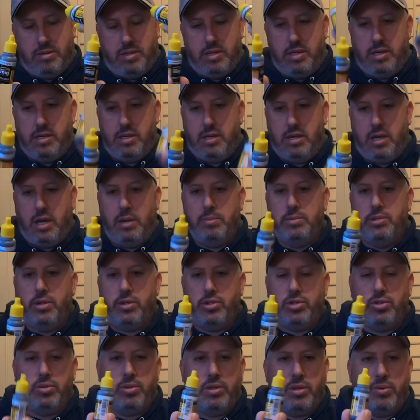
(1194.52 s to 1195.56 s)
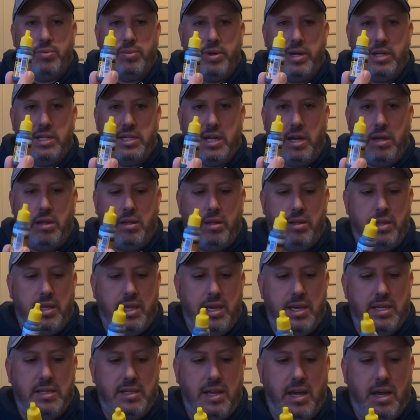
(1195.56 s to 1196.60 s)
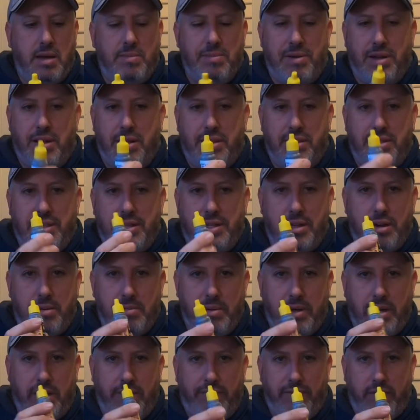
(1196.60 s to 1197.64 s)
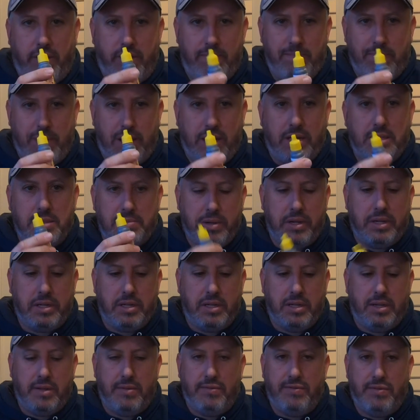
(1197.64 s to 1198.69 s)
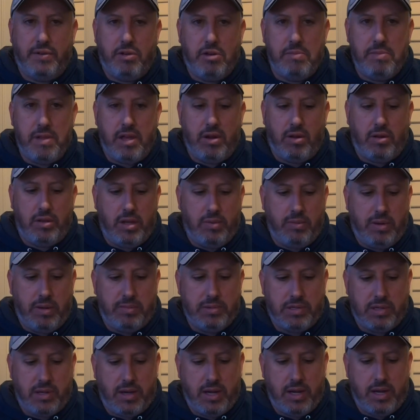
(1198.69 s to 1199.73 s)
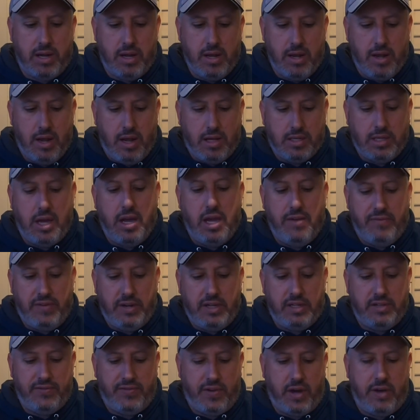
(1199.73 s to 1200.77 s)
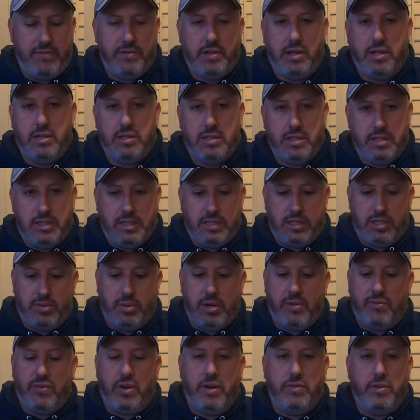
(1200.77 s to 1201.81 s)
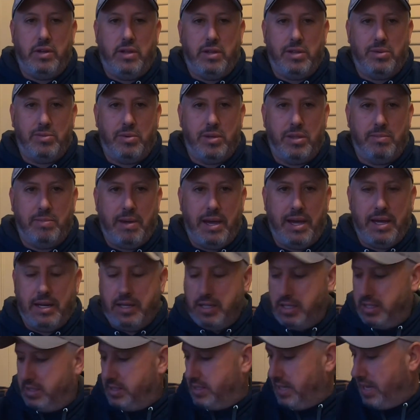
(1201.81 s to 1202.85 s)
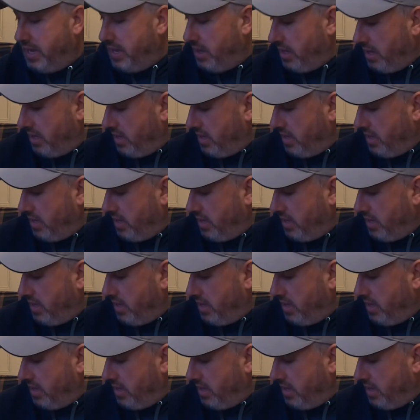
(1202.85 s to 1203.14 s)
I'm not sure what the retail on these are, but I think they're about $5, but I can confirm that on their website. So if it is $5, this is $25 worth of paint just there.